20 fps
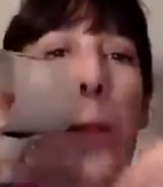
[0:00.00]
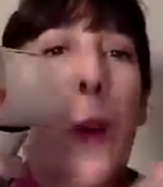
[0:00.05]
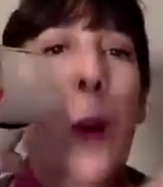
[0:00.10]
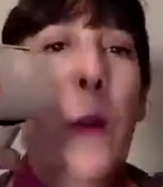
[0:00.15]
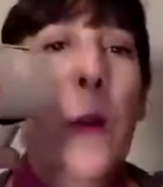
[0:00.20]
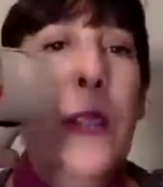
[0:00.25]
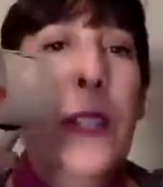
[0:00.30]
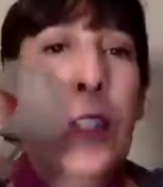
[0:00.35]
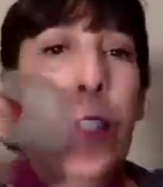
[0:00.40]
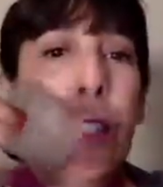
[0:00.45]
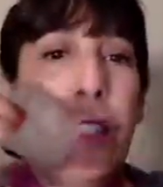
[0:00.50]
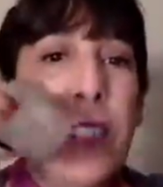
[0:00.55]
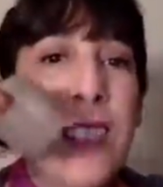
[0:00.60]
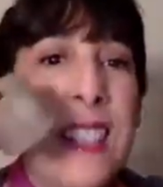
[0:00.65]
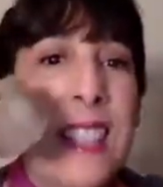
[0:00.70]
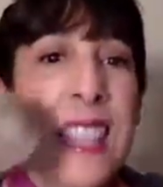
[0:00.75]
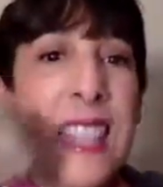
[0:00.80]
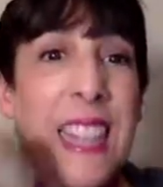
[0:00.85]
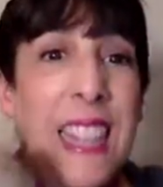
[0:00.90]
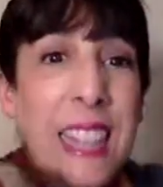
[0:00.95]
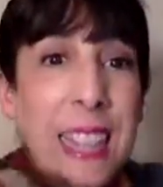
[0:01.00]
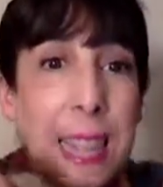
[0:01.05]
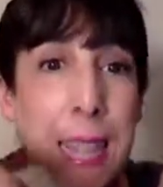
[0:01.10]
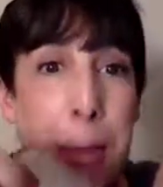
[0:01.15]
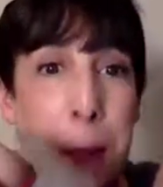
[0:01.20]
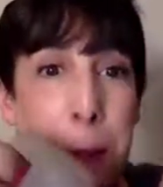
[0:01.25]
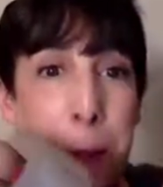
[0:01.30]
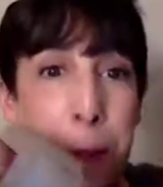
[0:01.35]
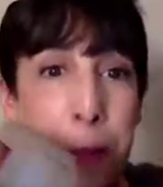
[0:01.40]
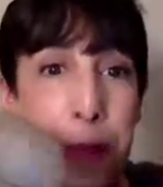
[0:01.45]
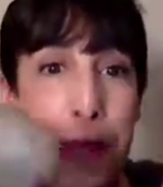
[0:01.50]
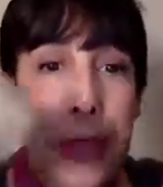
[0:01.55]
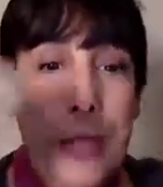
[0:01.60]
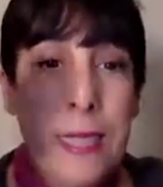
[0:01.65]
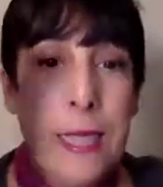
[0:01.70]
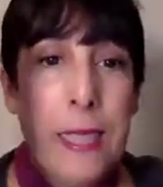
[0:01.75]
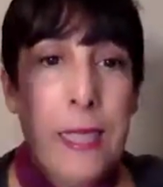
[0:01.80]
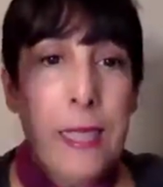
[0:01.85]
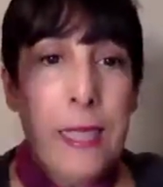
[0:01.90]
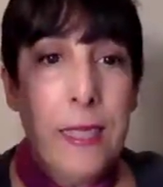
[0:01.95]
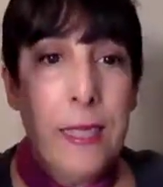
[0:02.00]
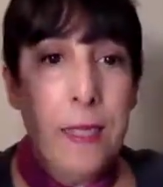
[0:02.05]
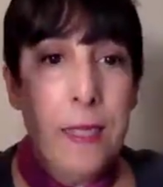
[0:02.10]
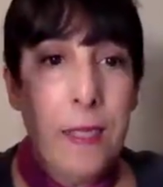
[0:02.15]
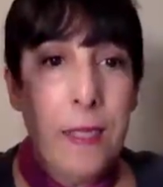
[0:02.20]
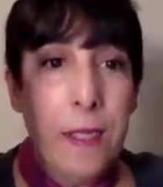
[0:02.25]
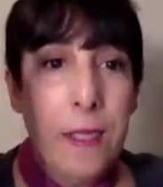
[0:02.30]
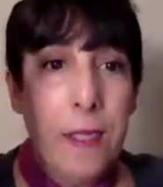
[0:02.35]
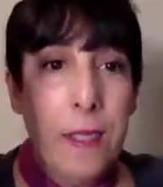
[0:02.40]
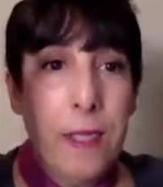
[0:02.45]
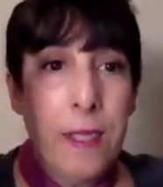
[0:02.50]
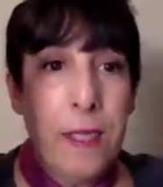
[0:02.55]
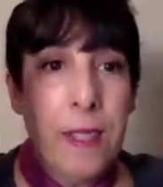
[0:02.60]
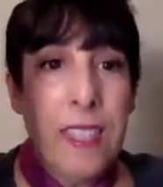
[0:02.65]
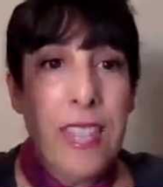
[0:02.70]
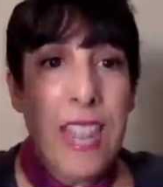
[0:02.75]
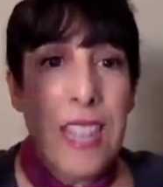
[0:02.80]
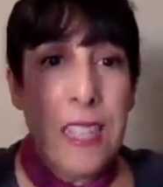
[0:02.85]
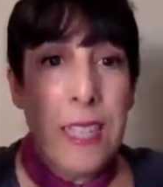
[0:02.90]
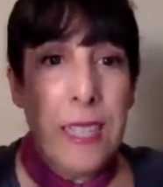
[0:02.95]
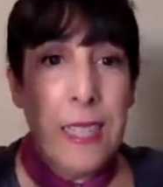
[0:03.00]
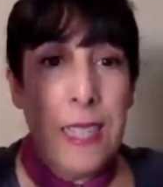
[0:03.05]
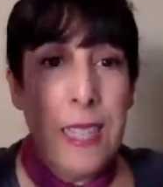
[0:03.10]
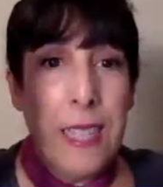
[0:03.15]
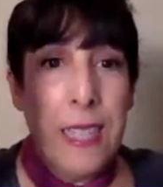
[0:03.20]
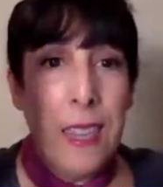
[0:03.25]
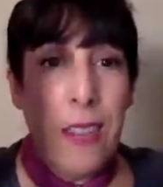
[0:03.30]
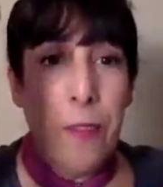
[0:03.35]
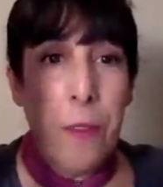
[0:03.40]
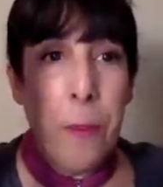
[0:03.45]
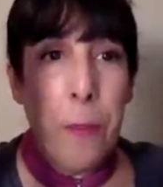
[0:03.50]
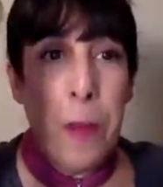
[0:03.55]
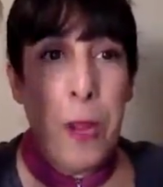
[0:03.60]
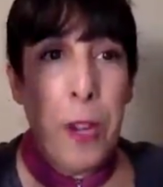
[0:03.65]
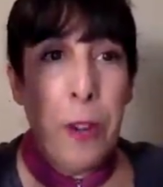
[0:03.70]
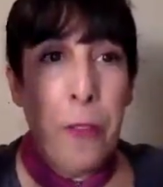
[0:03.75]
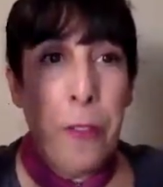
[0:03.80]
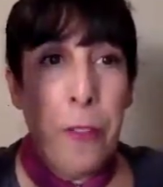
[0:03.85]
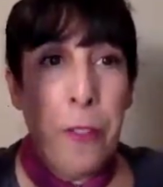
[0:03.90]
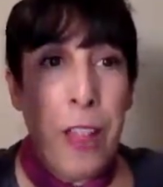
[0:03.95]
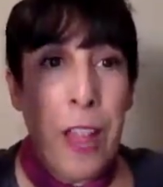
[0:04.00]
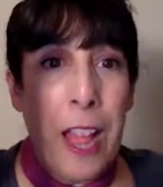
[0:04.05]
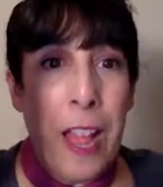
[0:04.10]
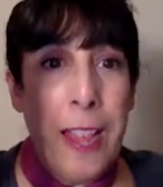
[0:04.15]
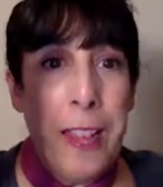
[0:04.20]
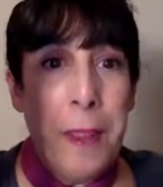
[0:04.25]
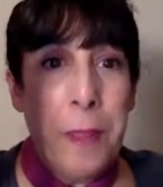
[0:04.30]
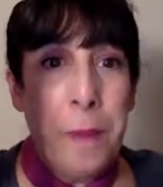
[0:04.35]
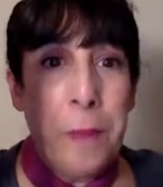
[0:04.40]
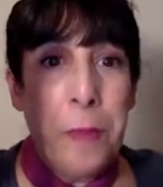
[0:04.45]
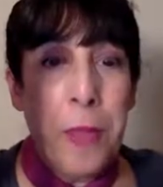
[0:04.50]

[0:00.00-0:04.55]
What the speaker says: going to slip this skeleton of a butterfly.